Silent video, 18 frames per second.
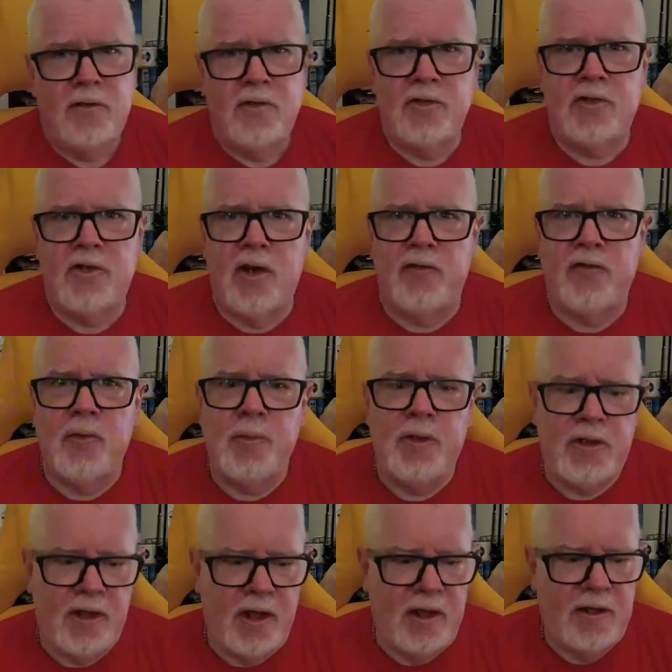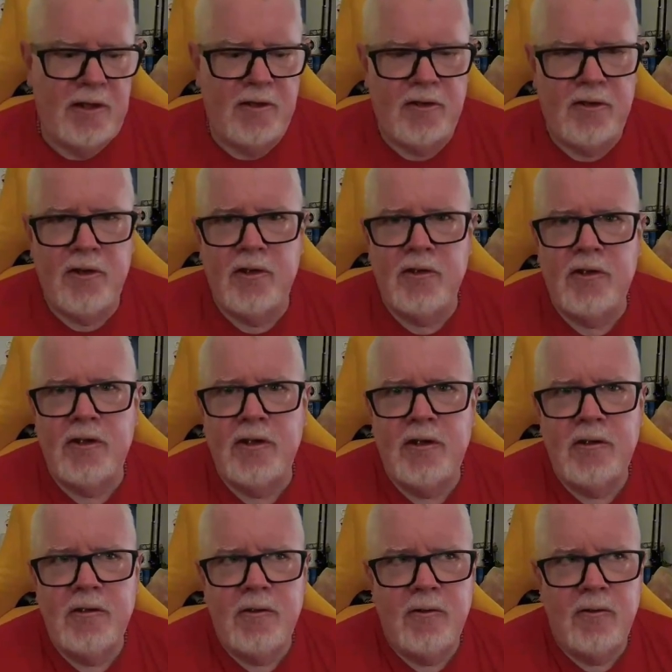Just after midday, and it's
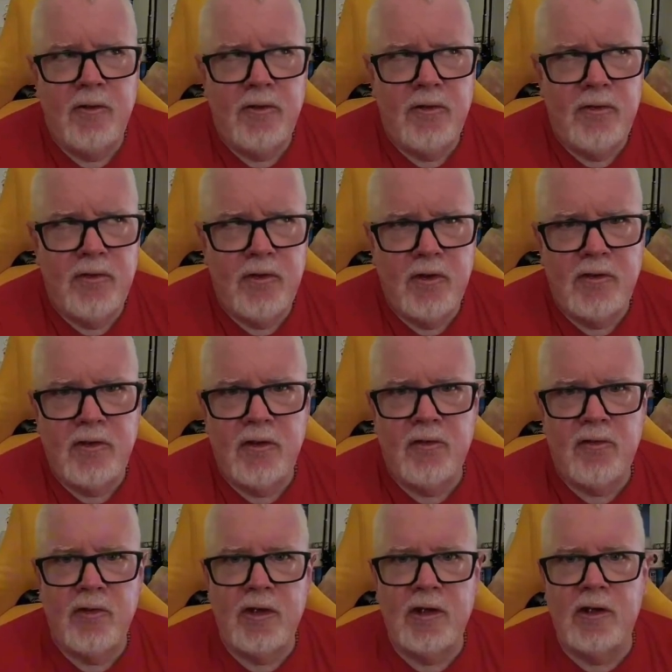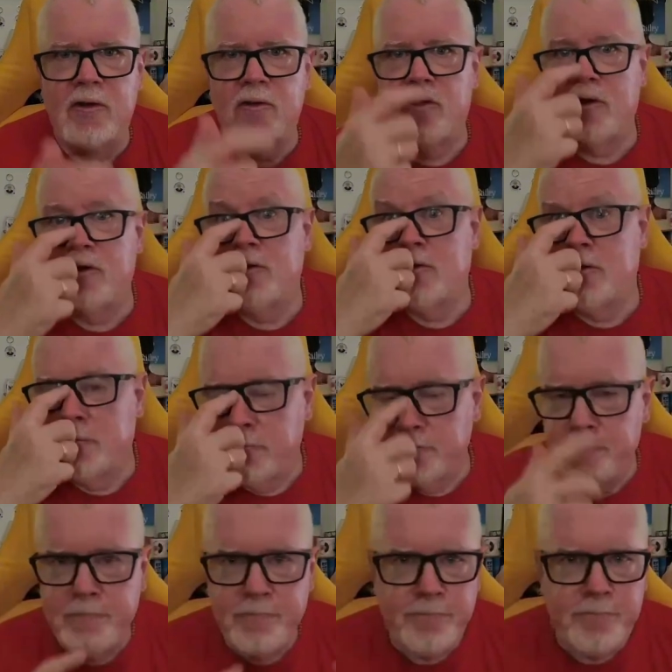33 degrees.
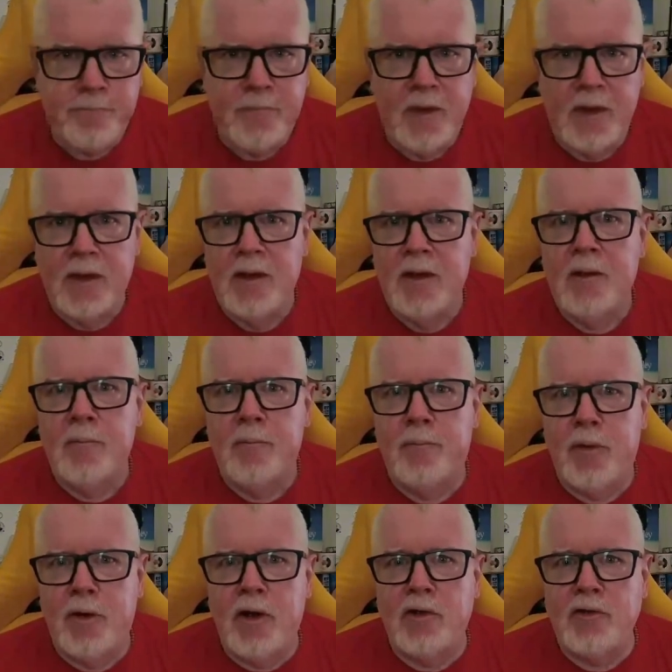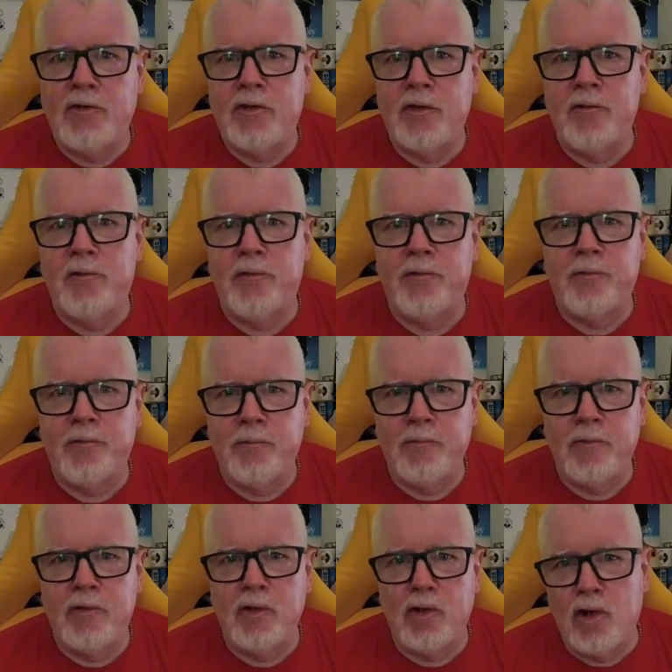But lots of
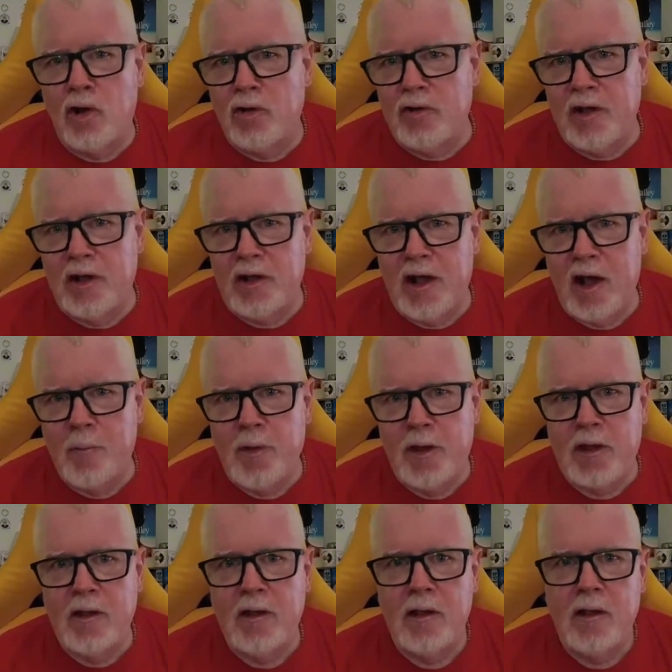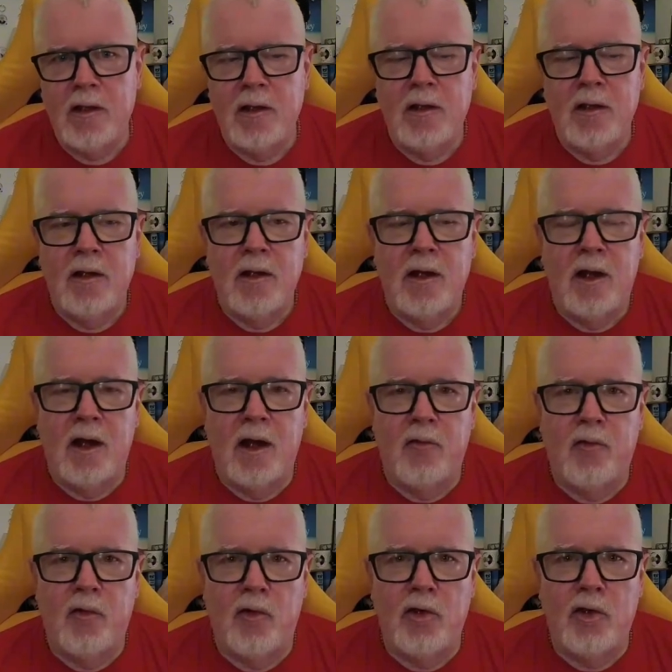good content coming
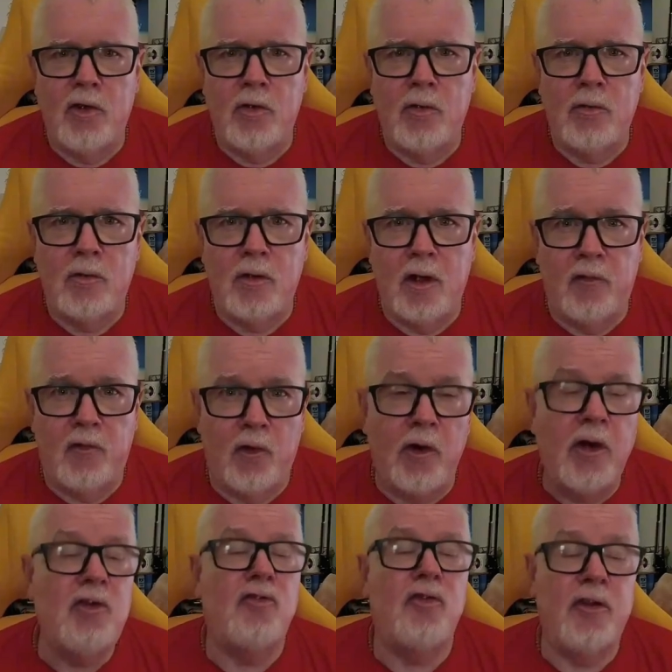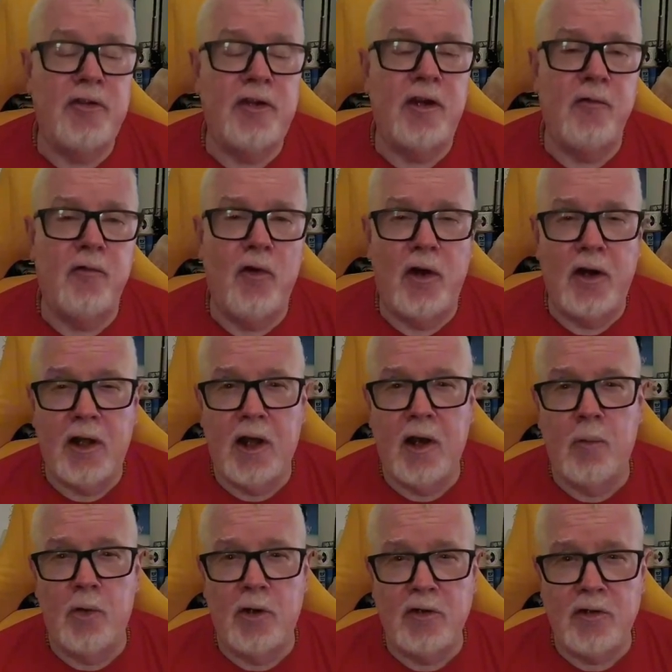for you. If you're interested in finding
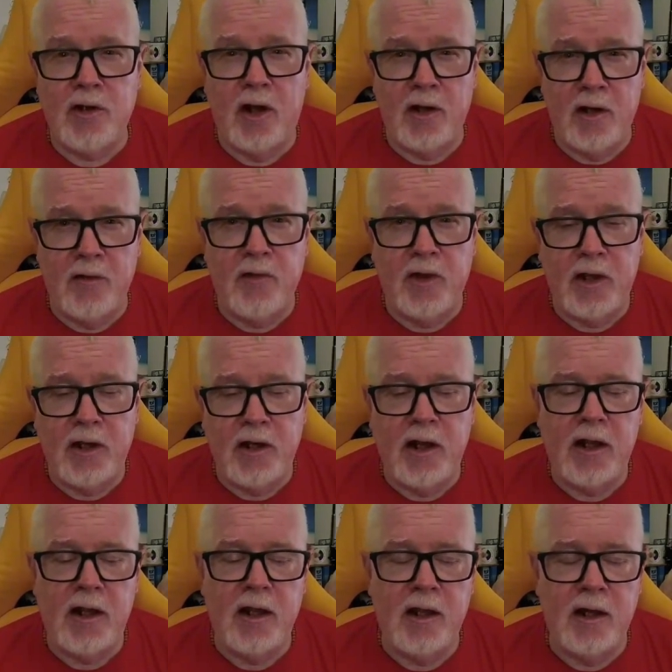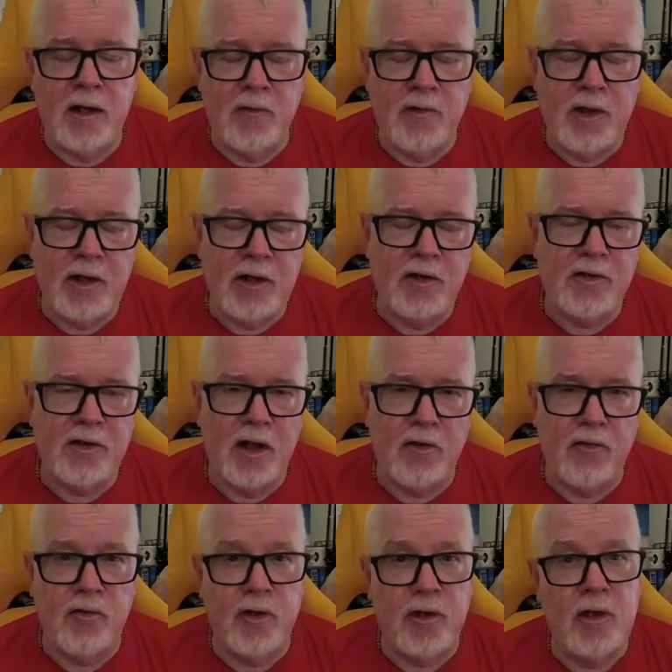out what it's like living in here, living in this
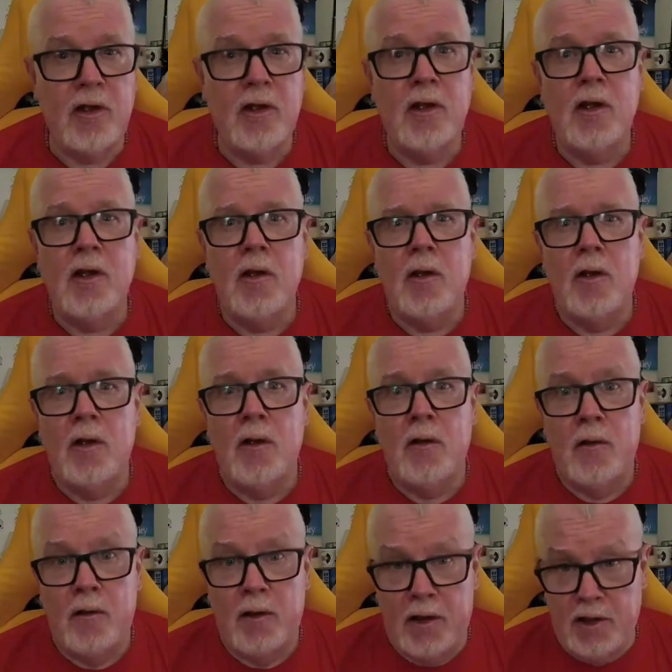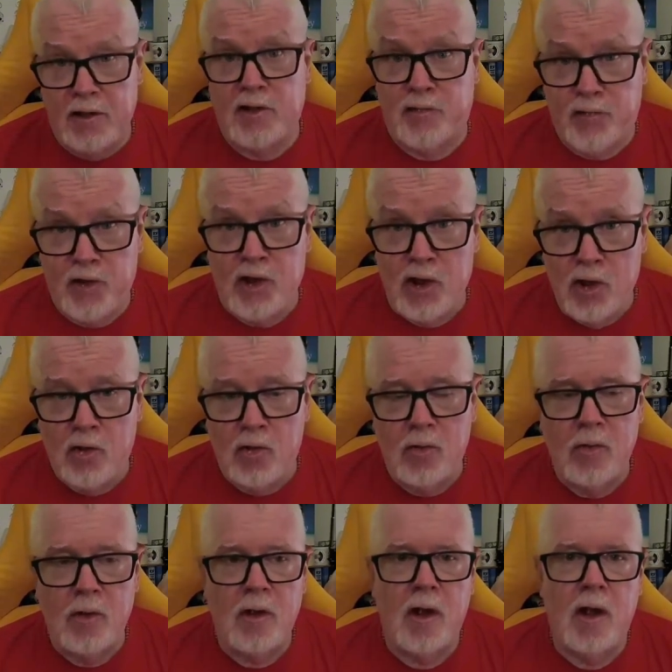country, it's for
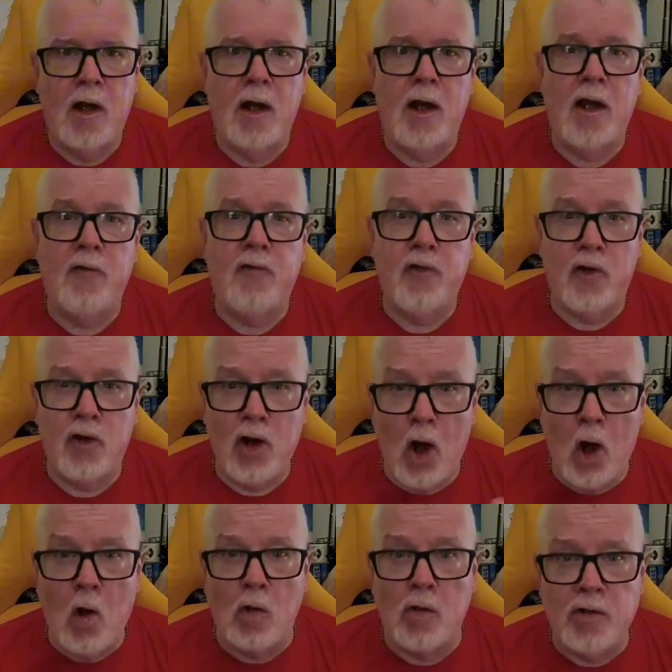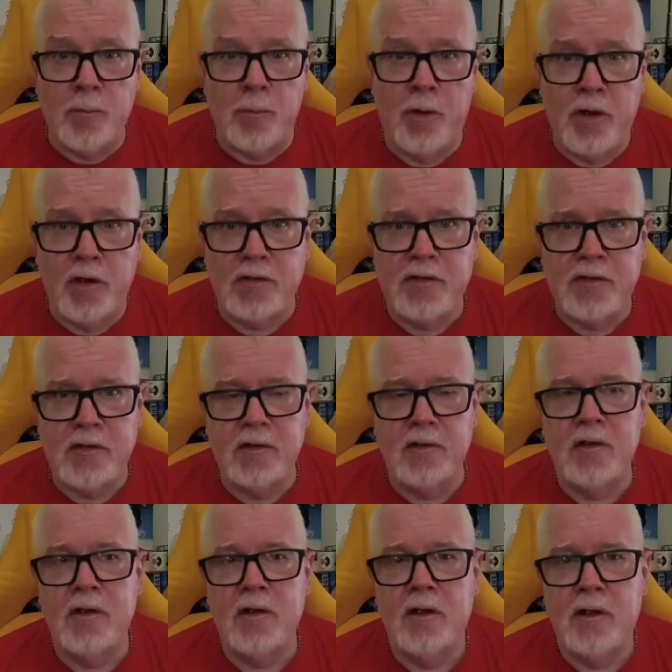you. If you're an older
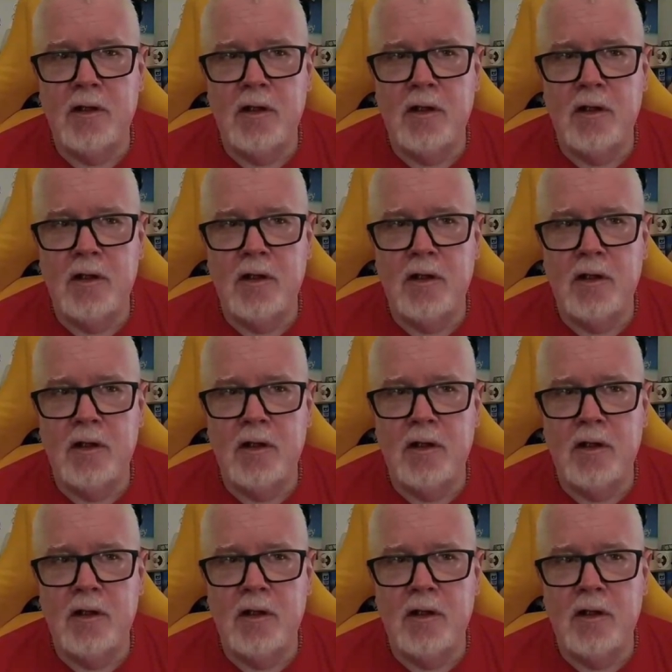person,